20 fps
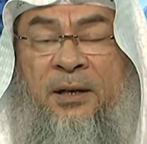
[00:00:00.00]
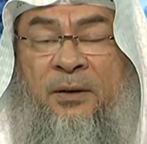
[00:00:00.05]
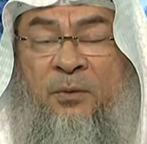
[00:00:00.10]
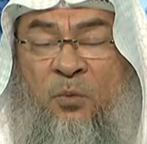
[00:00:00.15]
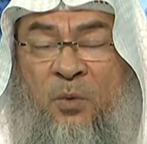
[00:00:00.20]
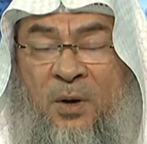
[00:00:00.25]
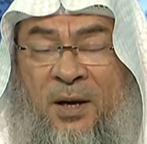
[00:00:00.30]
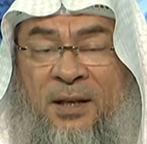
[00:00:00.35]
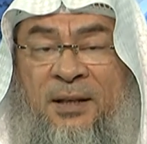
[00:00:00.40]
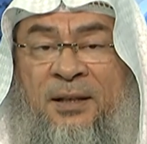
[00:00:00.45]

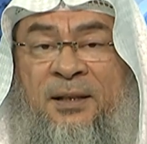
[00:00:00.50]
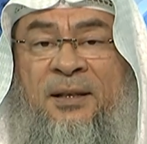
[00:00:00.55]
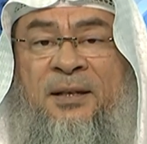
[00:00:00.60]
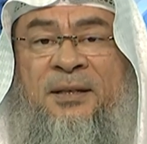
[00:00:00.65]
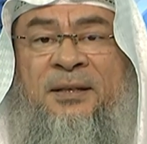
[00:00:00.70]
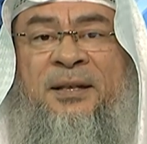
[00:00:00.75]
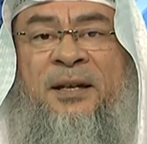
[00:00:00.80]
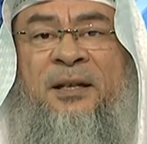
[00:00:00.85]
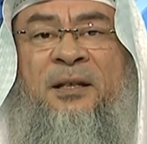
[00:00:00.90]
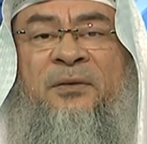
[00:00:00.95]
while in the
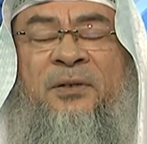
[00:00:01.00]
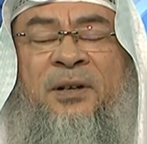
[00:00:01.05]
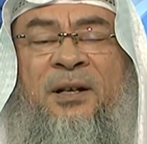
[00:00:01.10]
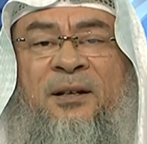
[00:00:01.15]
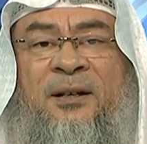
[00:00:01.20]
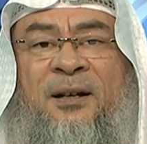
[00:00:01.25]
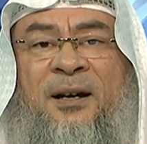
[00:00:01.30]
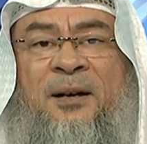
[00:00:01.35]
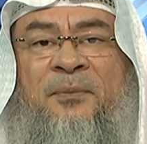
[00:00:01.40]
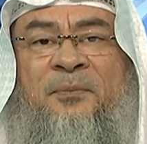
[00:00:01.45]
state of
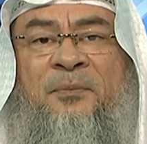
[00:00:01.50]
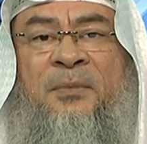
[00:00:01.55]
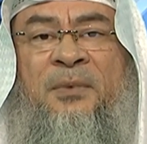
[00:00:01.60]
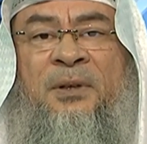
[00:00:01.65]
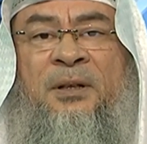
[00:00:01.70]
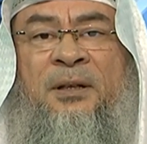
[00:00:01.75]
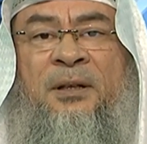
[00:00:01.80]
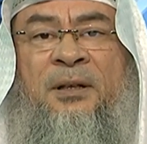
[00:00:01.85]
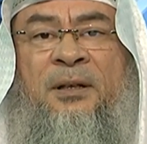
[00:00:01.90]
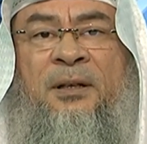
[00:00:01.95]
ihram,
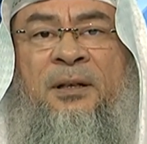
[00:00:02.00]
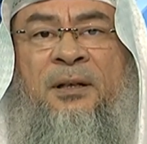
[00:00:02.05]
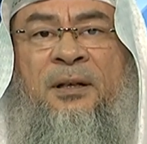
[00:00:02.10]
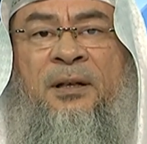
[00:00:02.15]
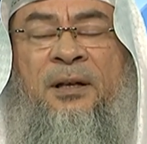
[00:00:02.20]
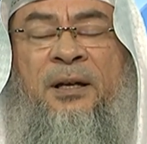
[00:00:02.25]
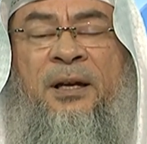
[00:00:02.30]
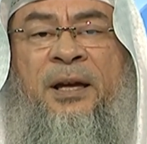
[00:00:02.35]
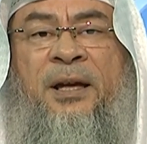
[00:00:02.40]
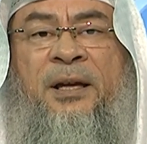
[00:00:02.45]

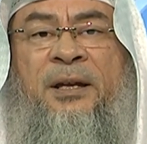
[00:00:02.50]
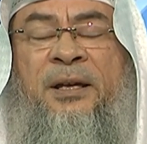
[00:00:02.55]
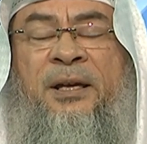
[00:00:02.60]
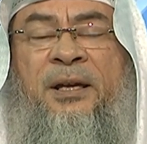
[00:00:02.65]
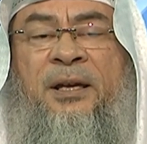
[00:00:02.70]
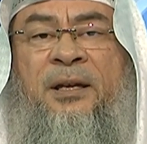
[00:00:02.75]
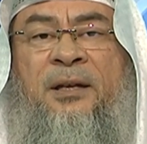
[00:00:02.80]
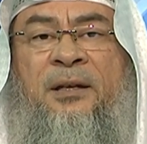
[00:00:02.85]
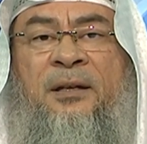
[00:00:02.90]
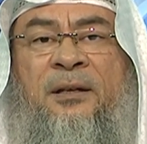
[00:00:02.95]

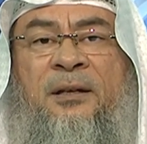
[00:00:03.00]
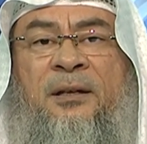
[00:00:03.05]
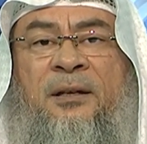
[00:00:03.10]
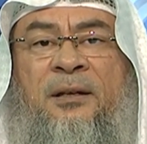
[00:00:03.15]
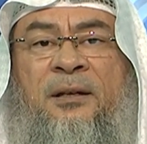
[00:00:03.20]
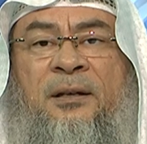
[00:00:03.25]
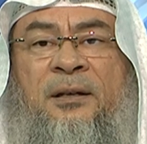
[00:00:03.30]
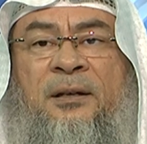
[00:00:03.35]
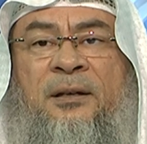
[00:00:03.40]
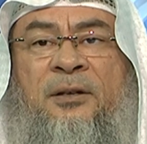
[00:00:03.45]
any
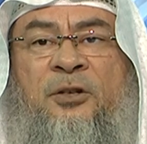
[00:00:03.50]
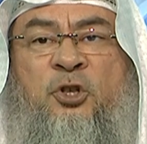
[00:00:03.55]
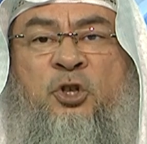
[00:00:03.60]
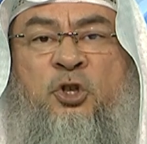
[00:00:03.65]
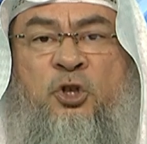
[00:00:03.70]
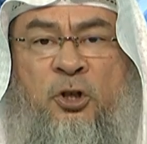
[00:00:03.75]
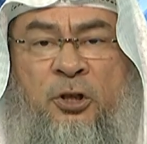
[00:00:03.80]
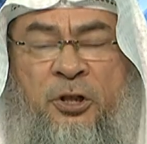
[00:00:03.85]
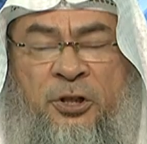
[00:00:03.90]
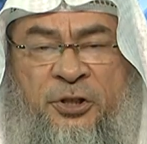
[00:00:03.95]

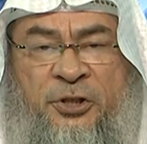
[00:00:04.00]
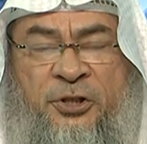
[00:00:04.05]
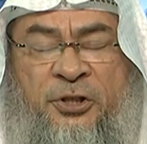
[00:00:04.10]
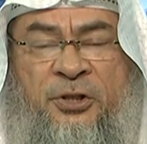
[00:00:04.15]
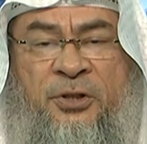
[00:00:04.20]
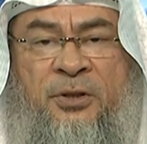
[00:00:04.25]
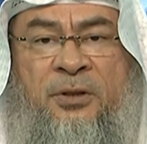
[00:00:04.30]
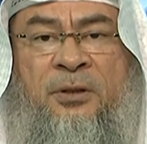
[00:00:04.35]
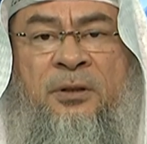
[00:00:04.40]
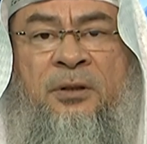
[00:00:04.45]

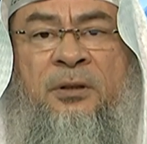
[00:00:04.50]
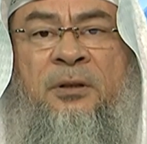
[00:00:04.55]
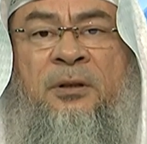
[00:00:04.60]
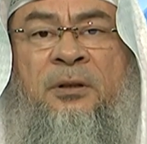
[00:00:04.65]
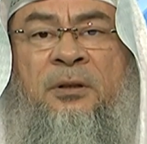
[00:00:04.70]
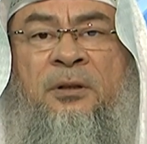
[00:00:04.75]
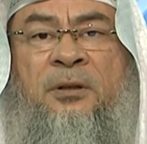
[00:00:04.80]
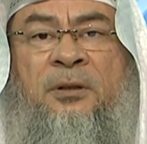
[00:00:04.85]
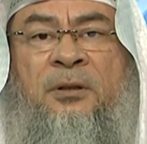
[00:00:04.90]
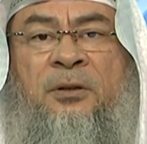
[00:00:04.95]
shirts,
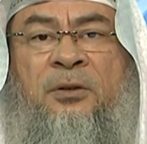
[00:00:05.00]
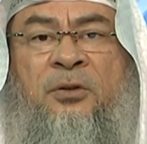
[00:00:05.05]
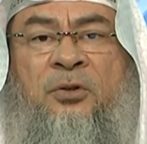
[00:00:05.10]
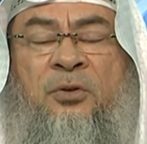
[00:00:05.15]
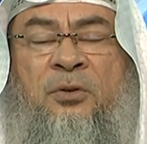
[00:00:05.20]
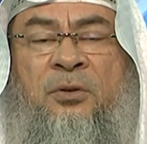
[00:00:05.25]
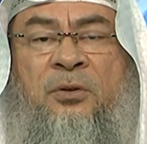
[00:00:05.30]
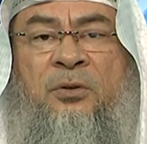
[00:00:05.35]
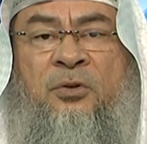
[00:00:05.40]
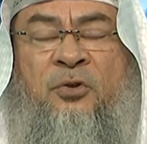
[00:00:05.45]

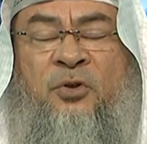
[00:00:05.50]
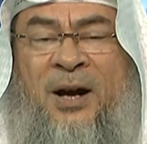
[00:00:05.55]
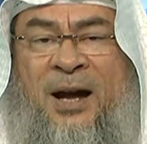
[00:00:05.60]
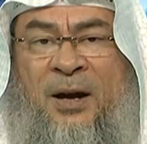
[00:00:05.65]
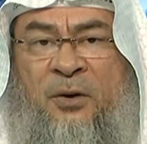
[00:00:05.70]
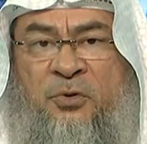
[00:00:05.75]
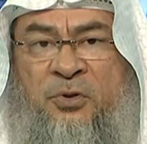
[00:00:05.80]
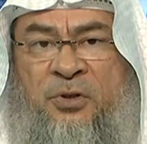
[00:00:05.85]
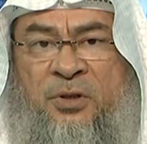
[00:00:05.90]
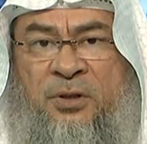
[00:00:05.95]

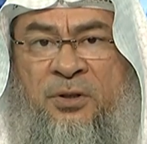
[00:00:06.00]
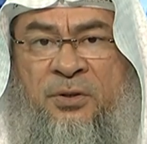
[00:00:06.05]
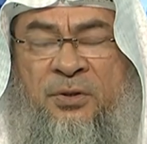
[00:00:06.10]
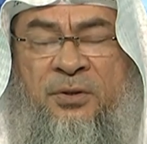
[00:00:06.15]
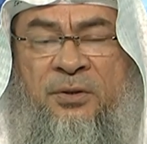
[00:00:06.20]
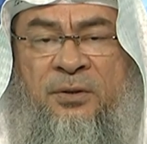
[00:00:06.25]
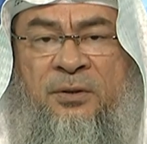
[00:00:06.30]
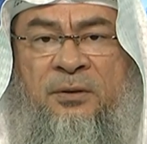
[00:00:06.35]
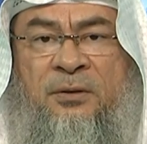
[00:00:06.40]
trousers,